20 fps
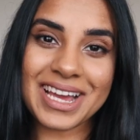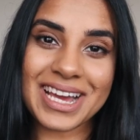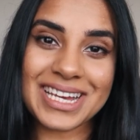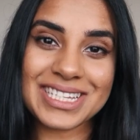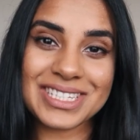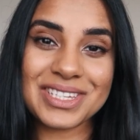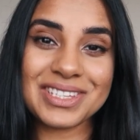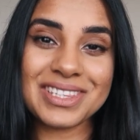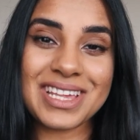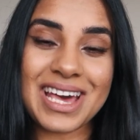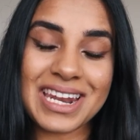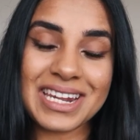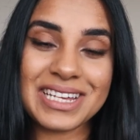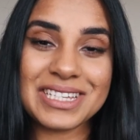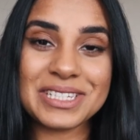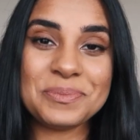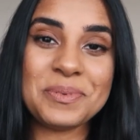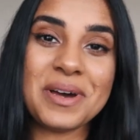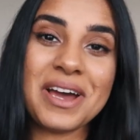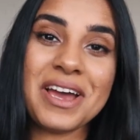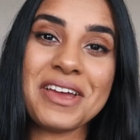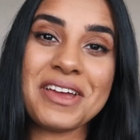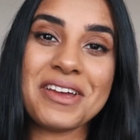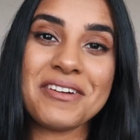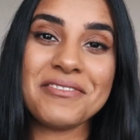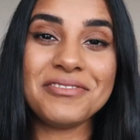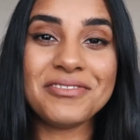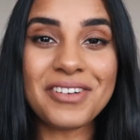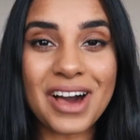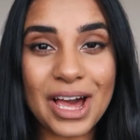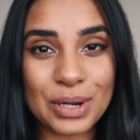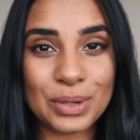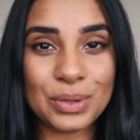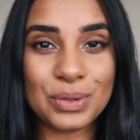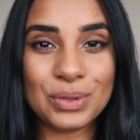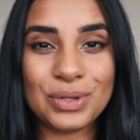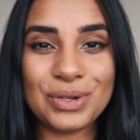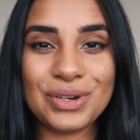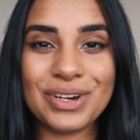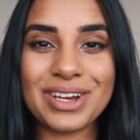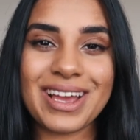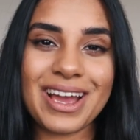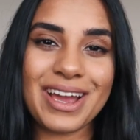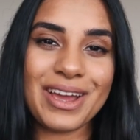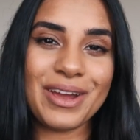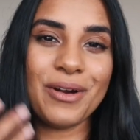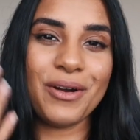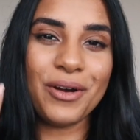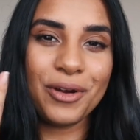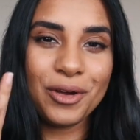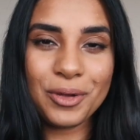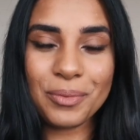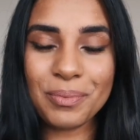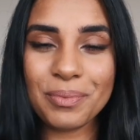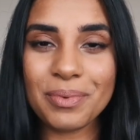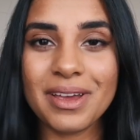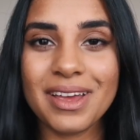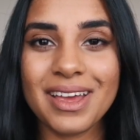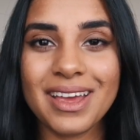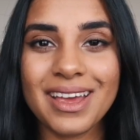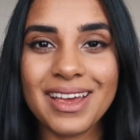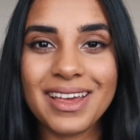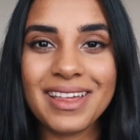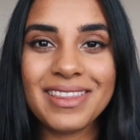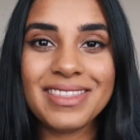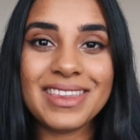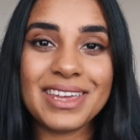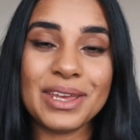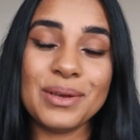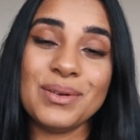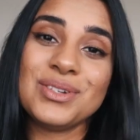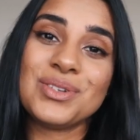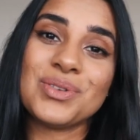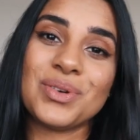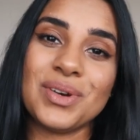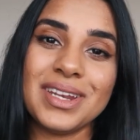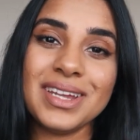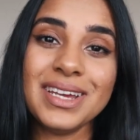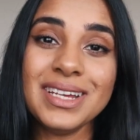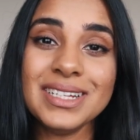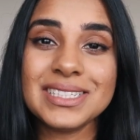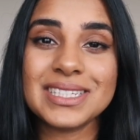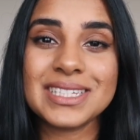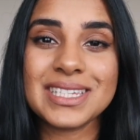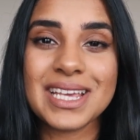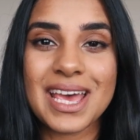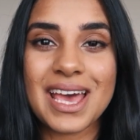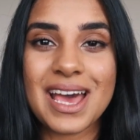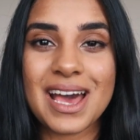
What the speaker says: guys, so that is my final look. I hope that you enjoyed it.